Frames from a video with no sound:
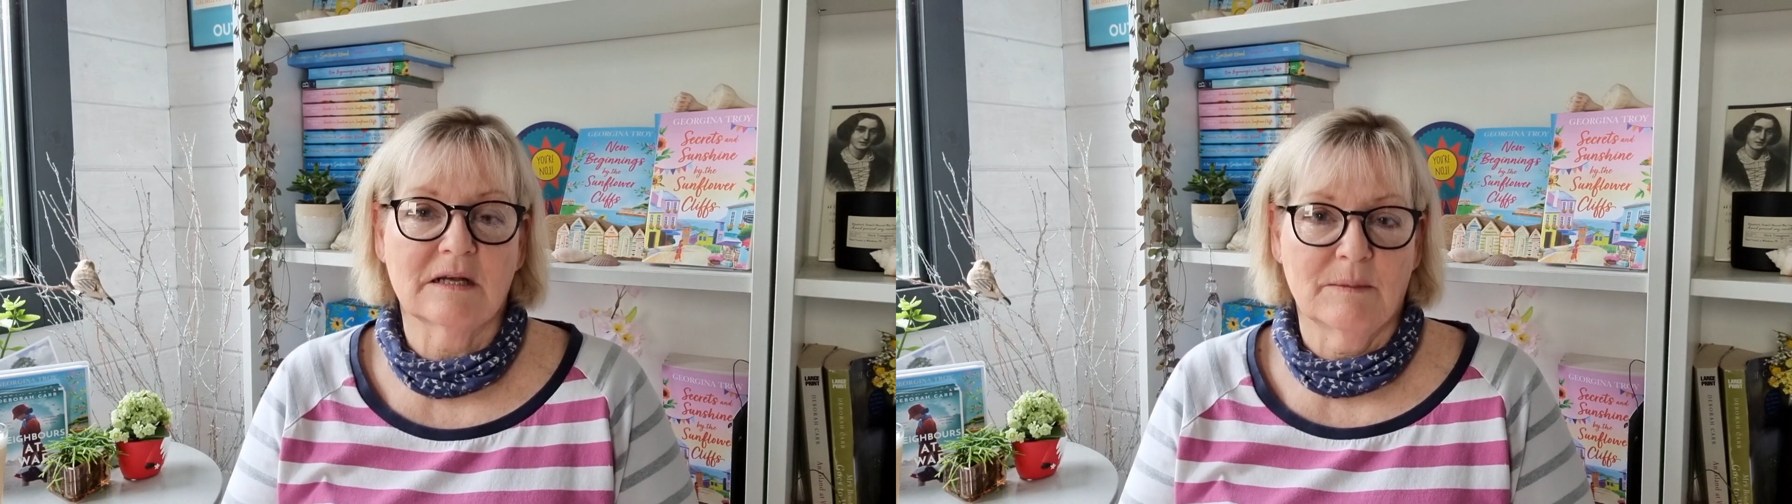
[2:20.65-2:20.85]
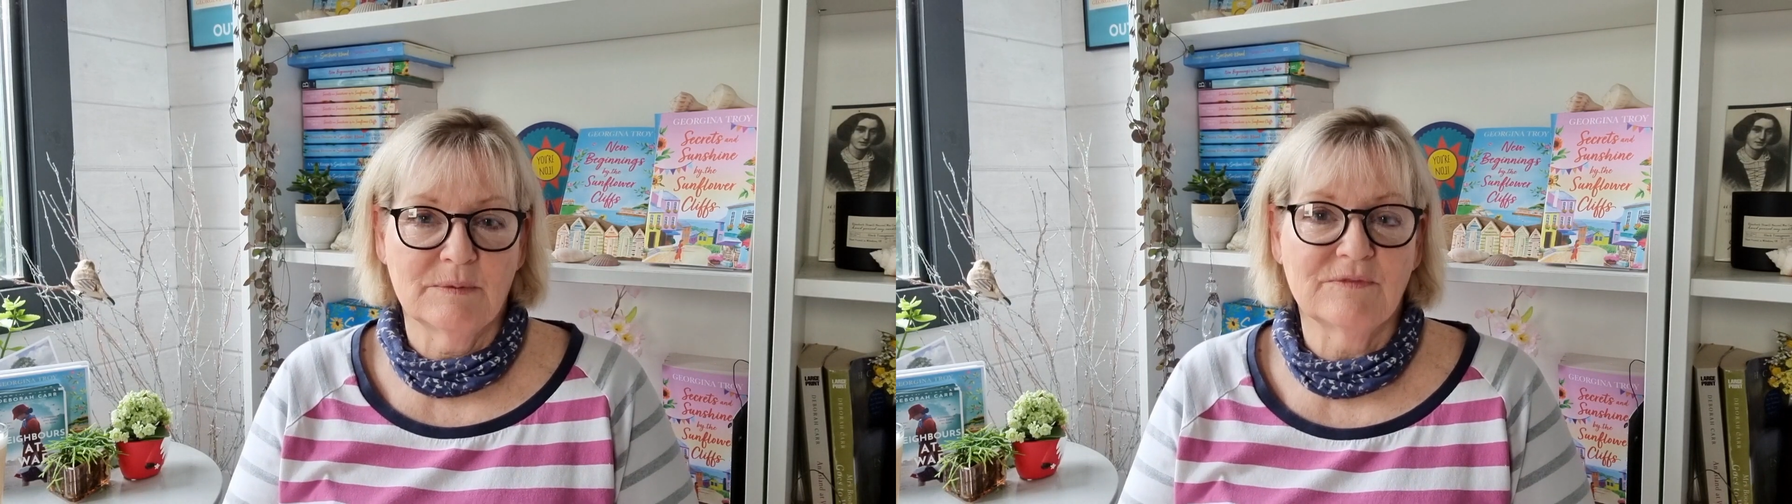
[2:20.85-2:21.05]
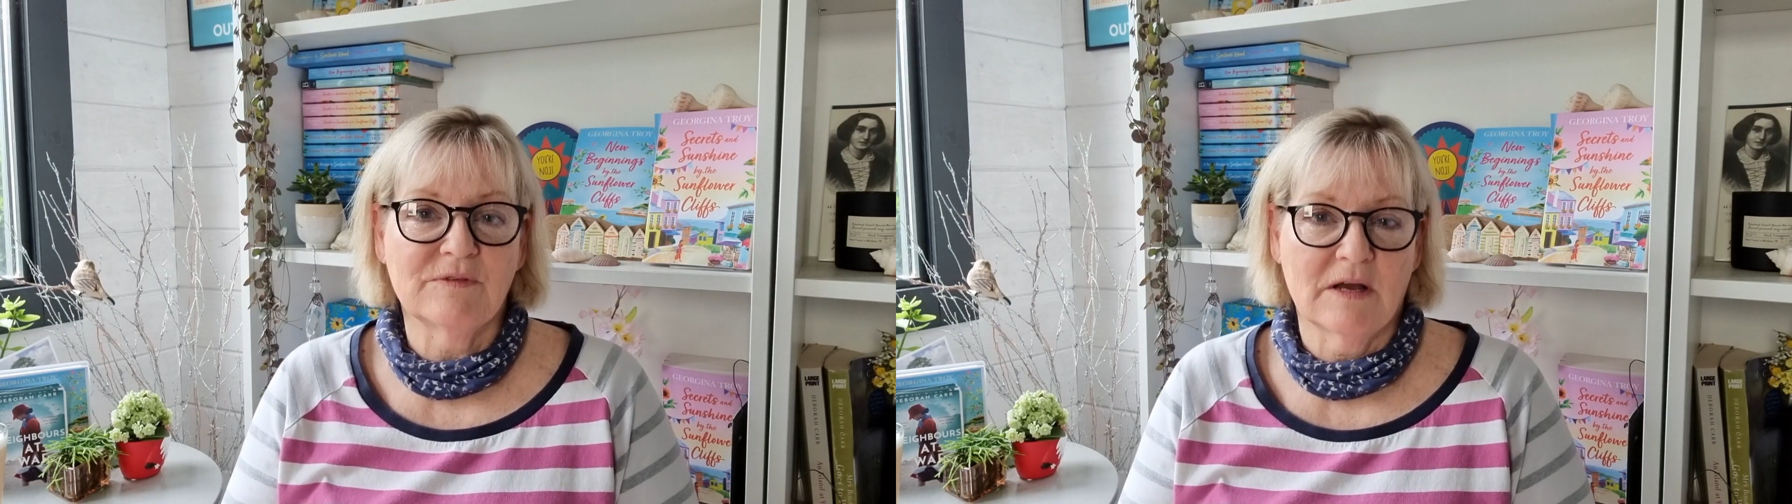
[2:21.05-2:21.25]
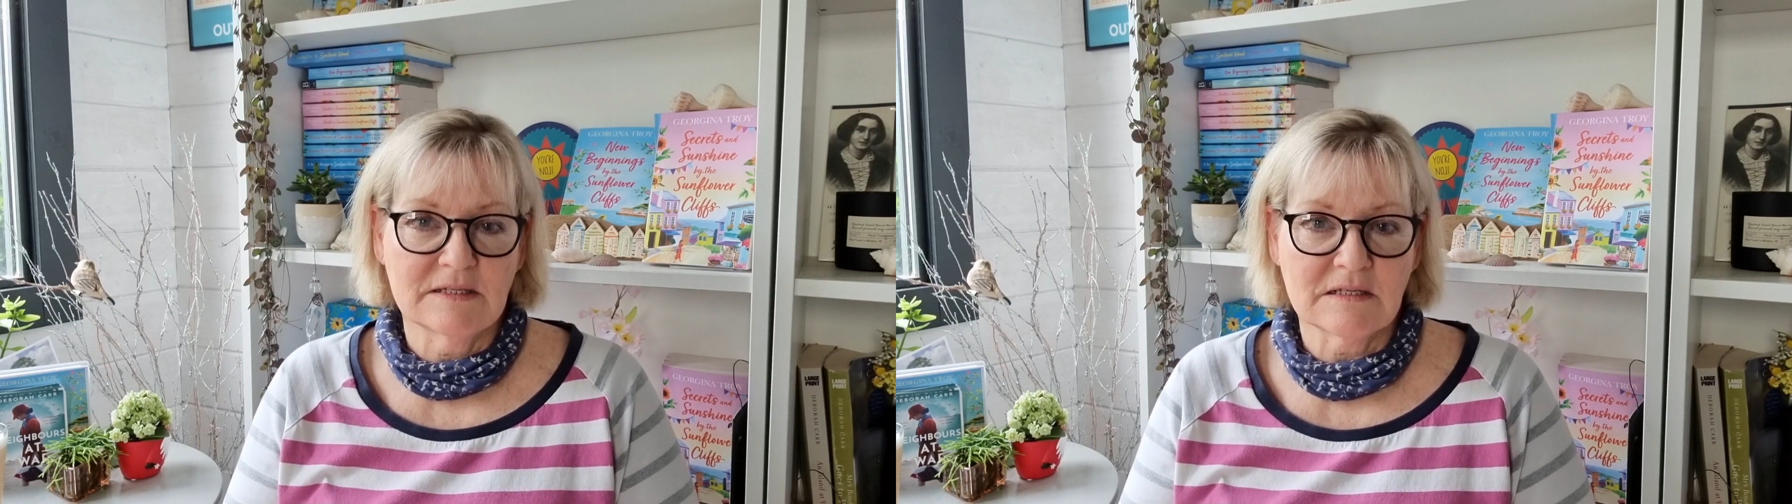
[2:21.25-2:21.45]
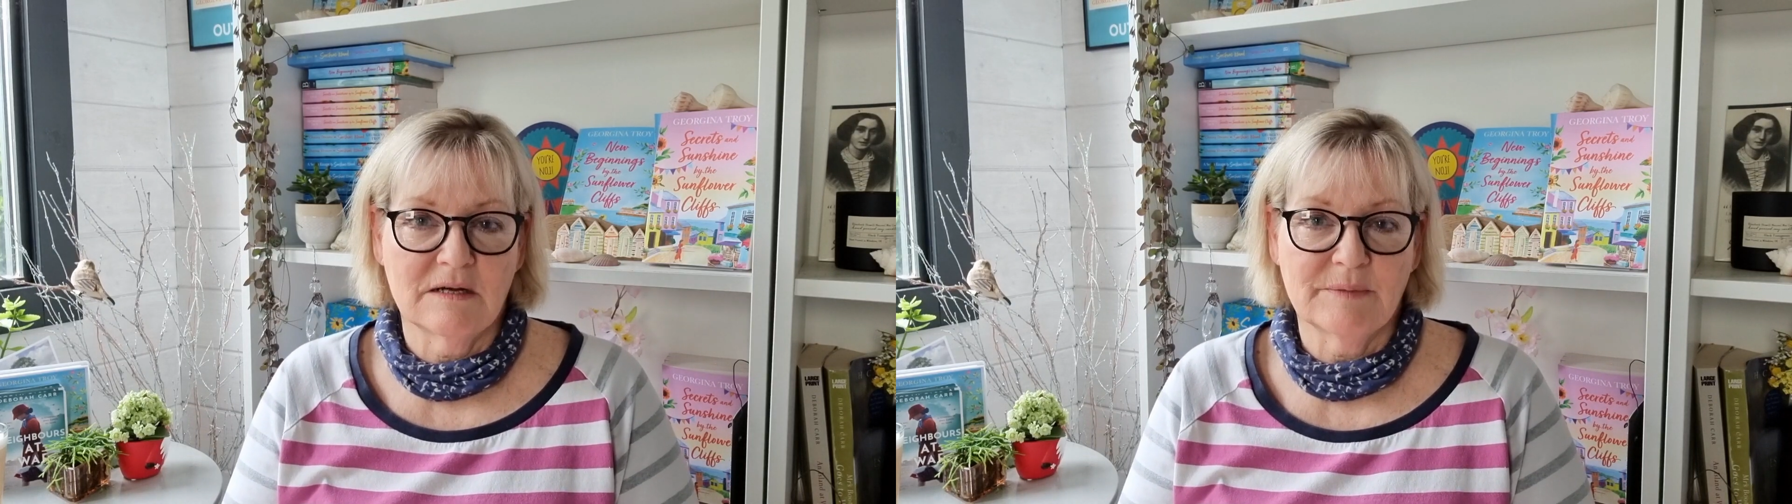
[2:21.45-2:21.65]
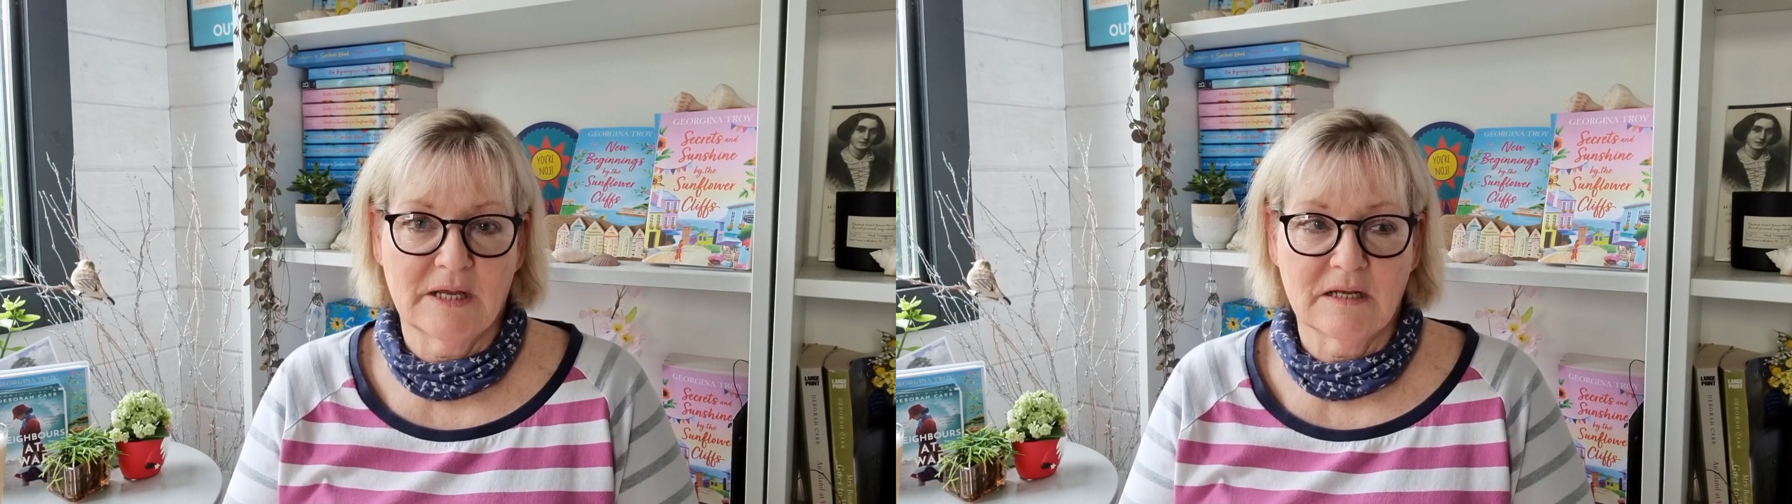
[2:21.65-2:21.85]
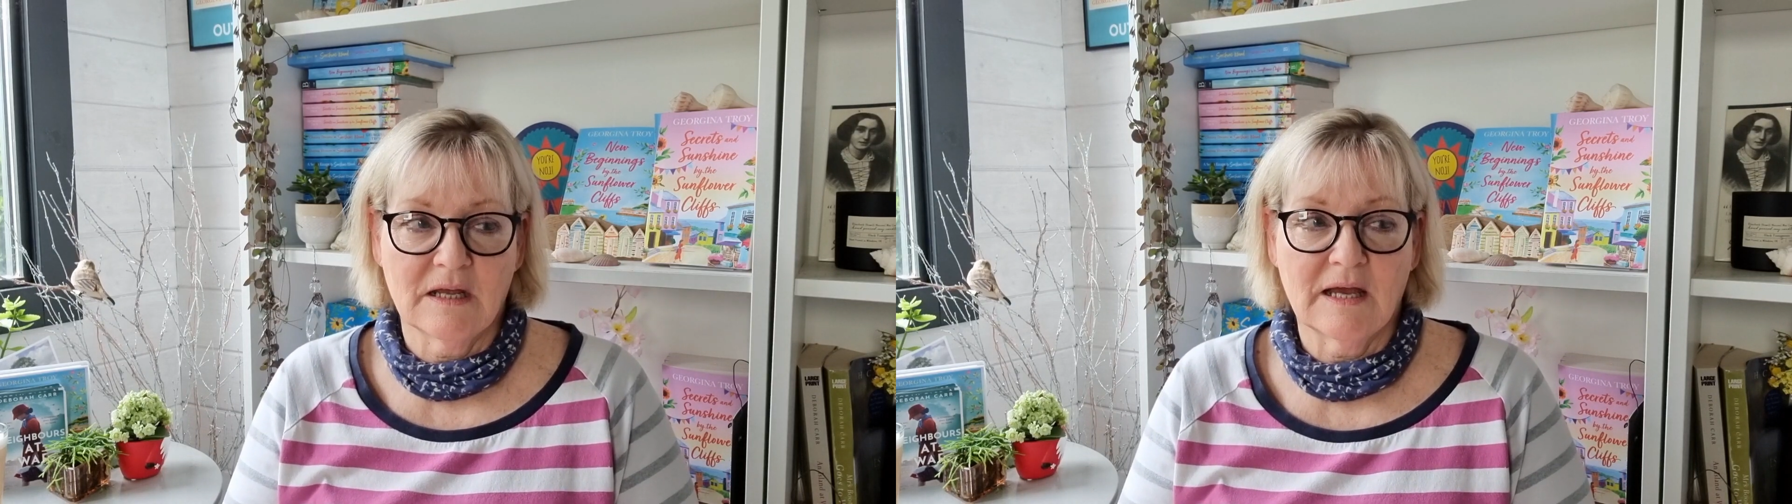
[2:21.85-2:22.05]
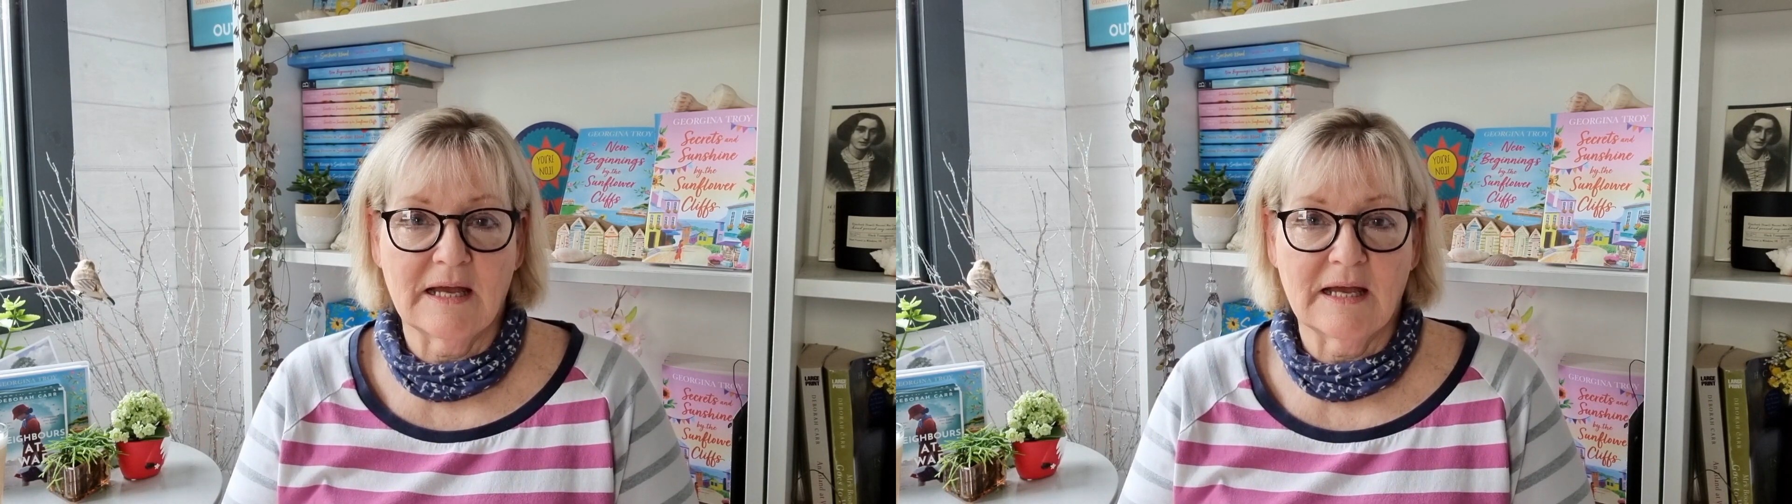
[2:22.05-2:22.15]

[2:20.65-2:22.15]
a couple of flies come in,